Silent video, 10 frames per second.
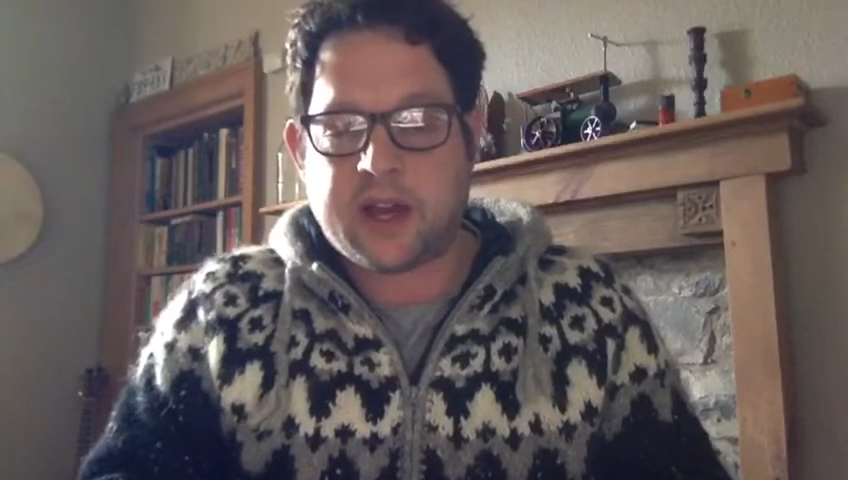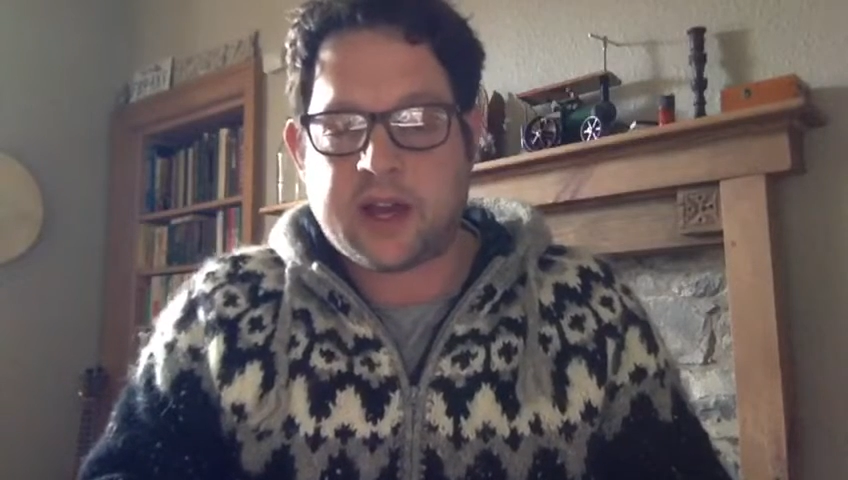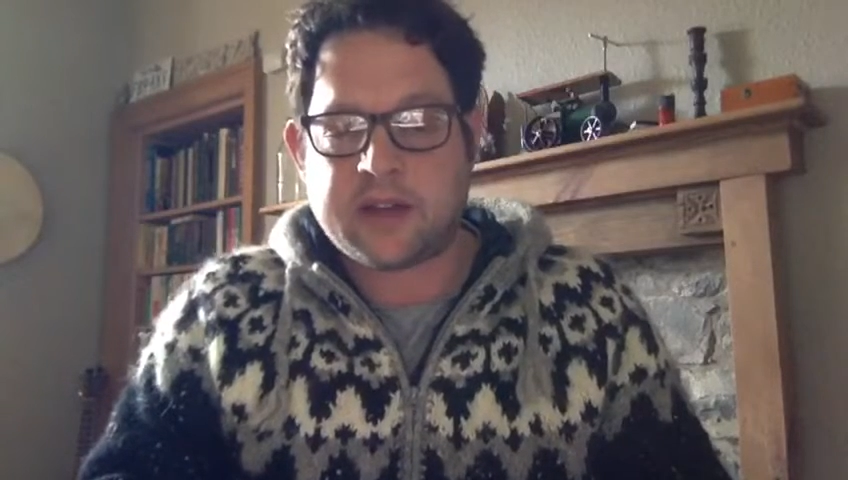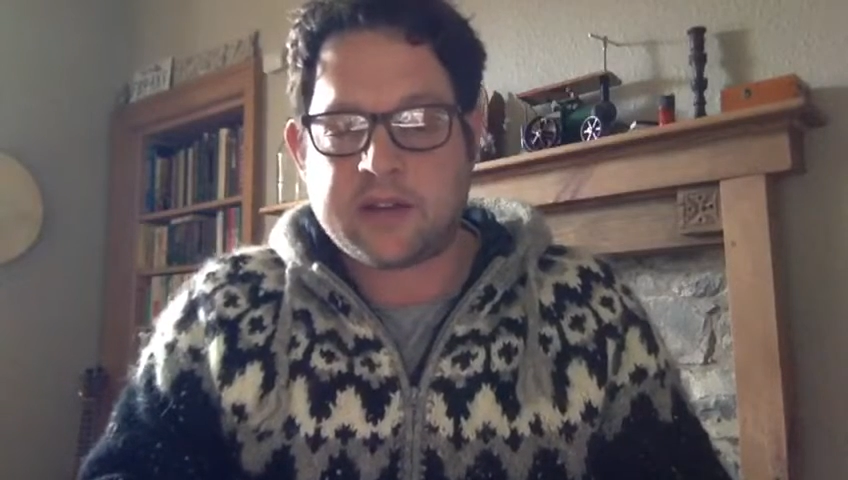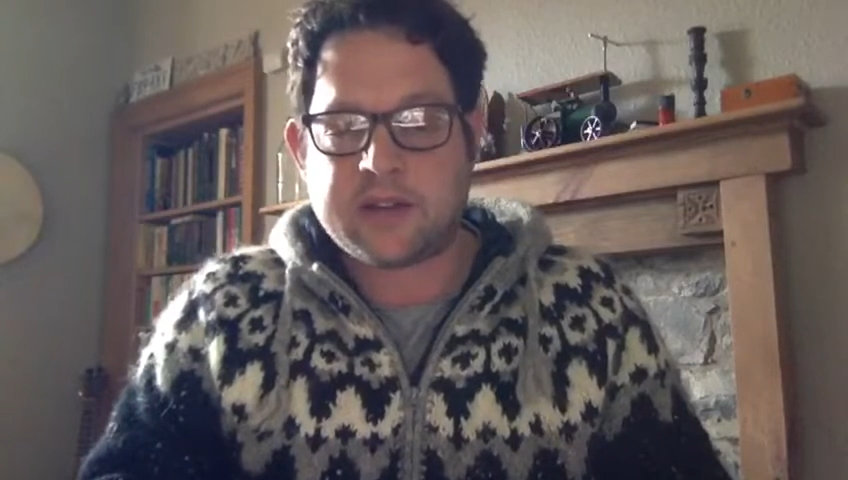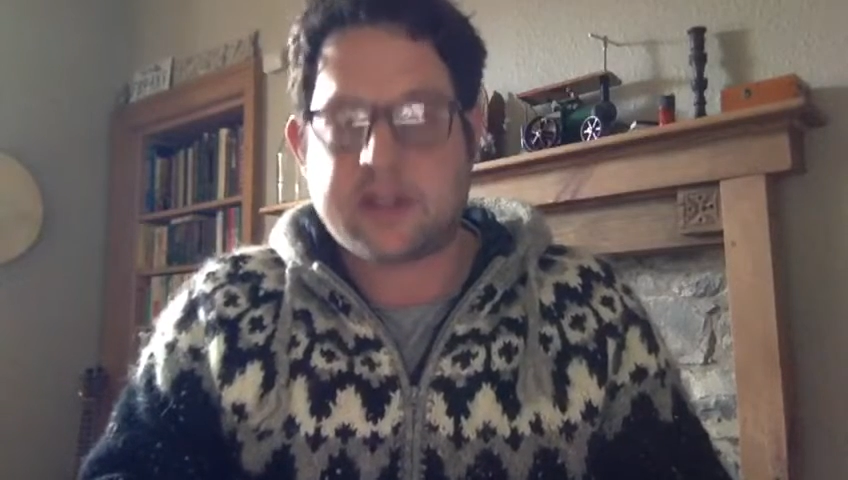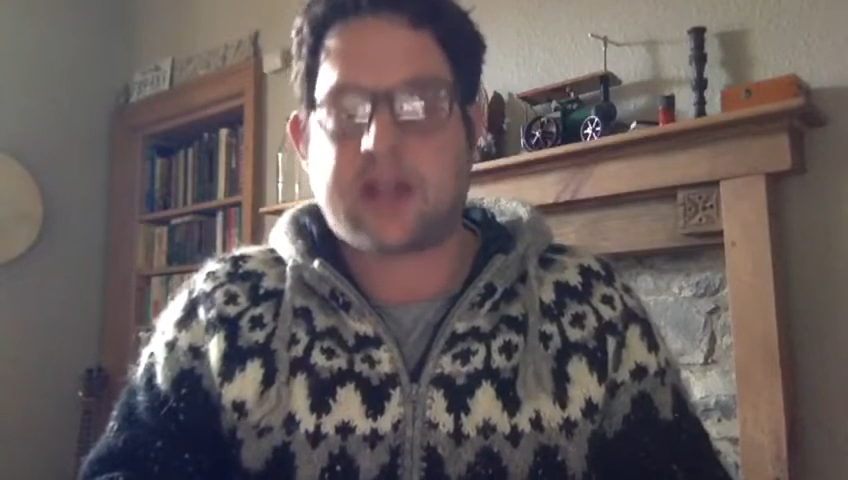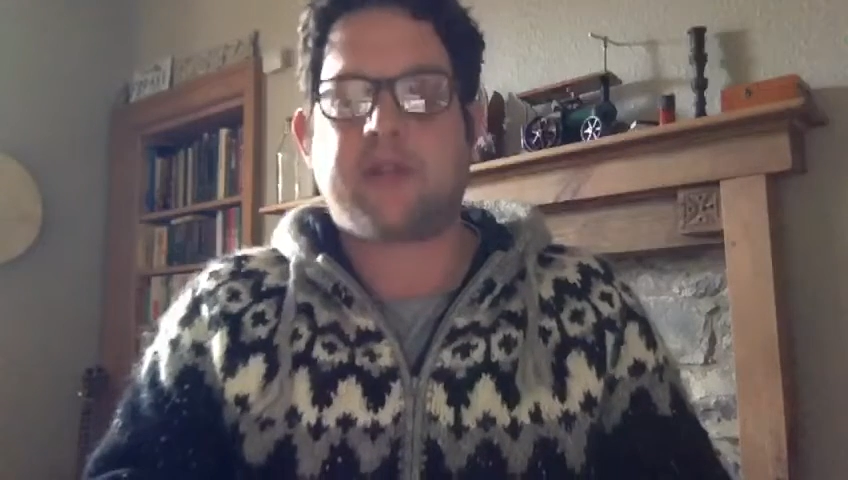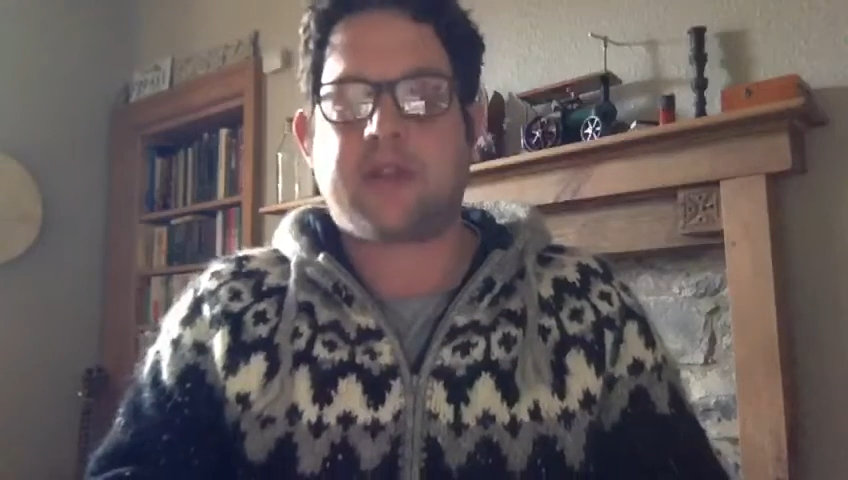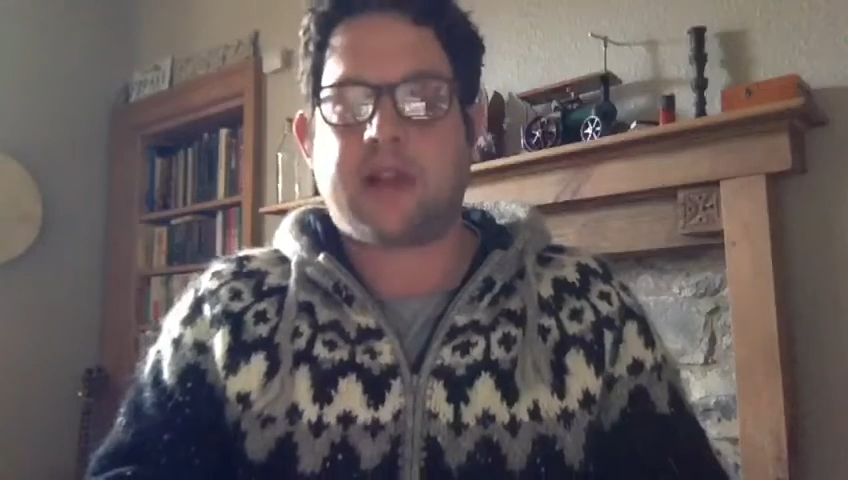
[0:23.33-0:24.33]
and
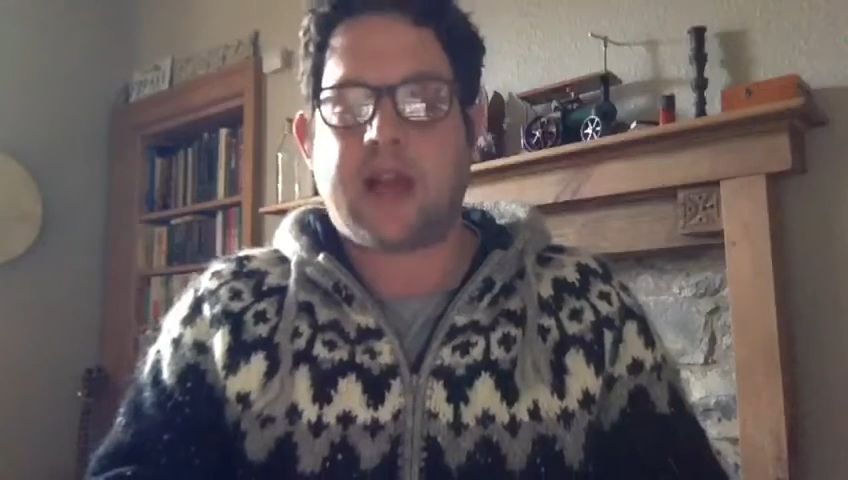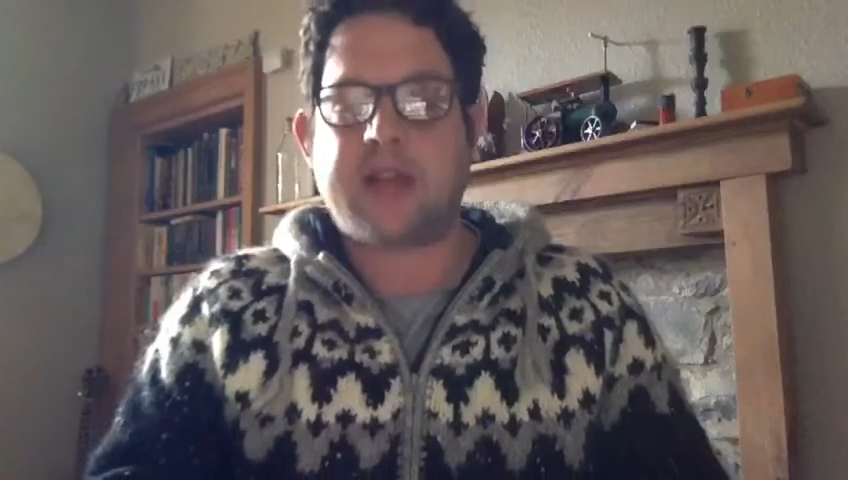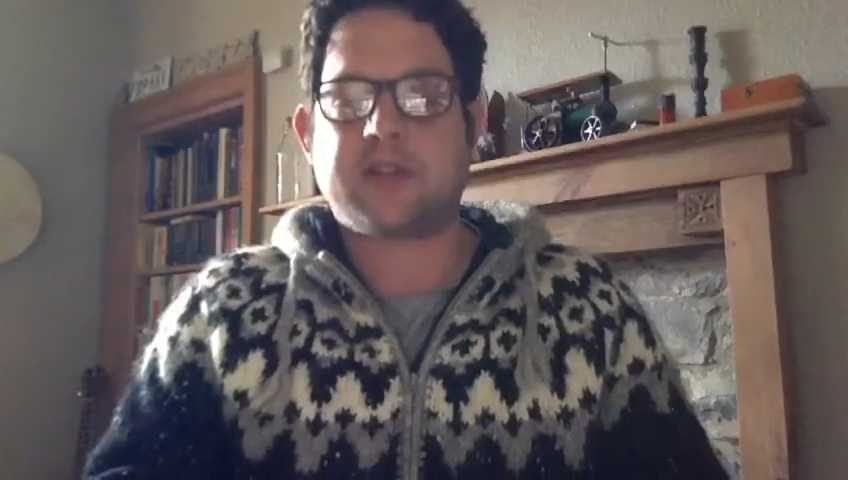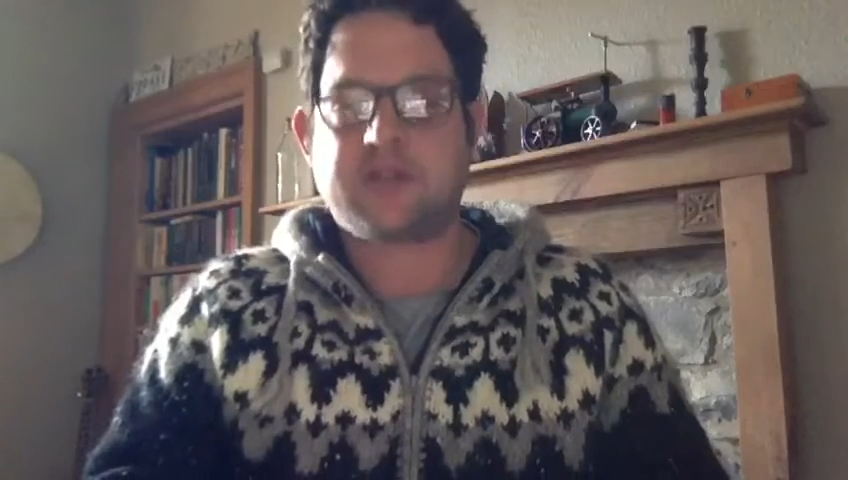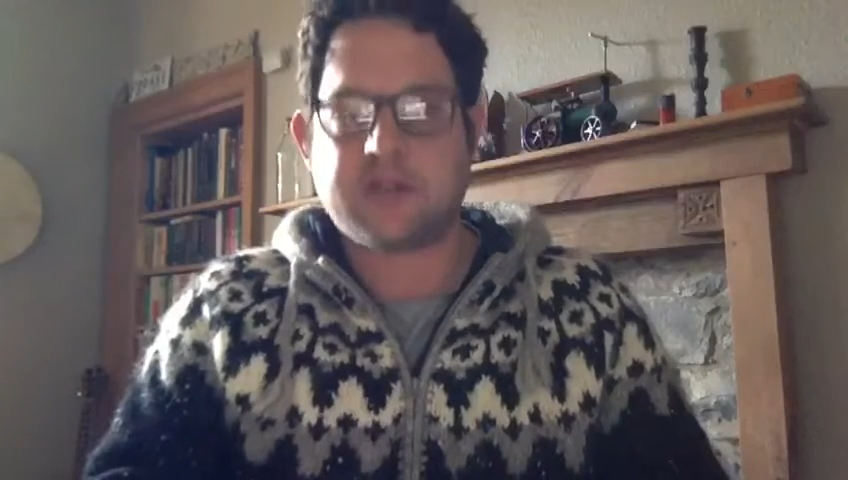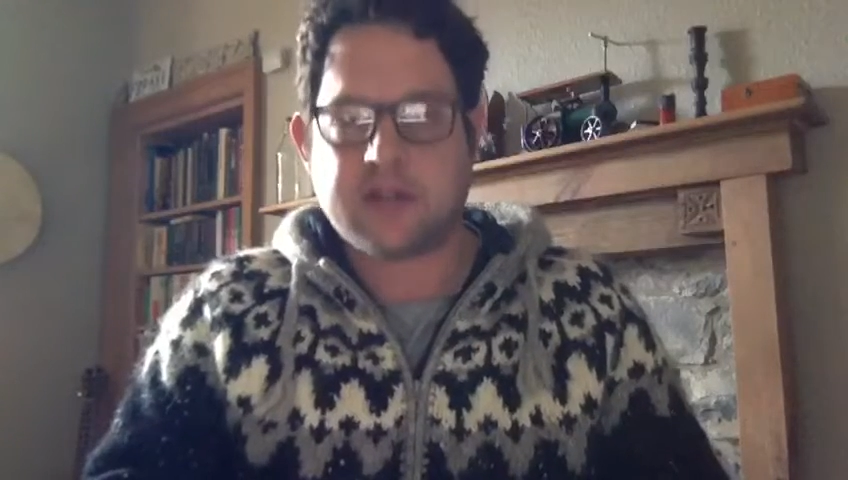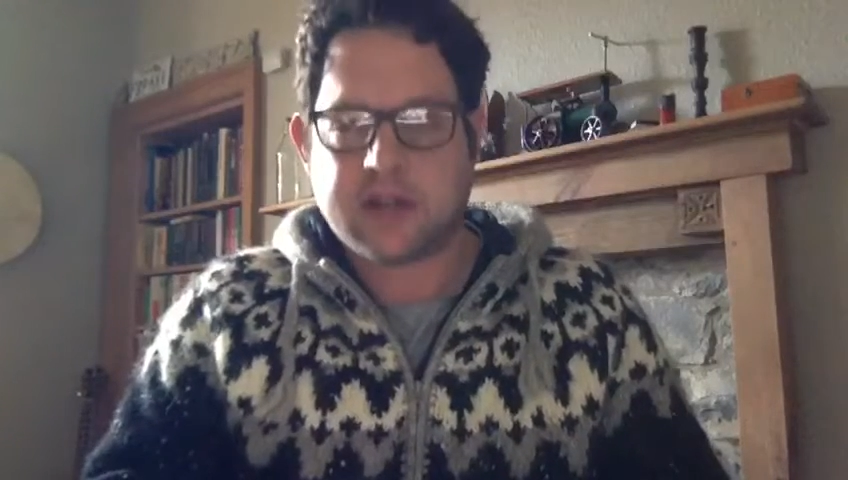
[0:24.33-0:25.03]
deliver the lessons on